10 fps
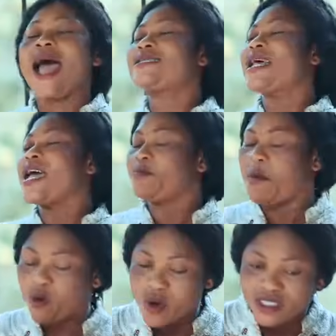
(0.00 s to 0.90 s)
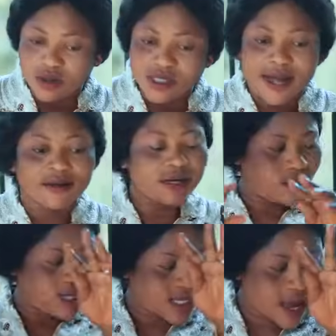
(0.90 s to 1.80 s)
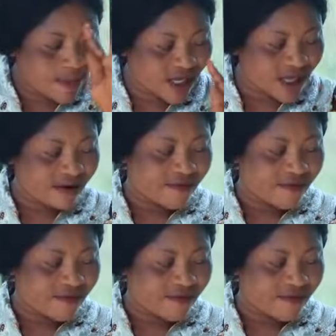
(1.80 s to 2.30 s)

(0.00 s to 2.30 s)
As I speak with you now, it's happening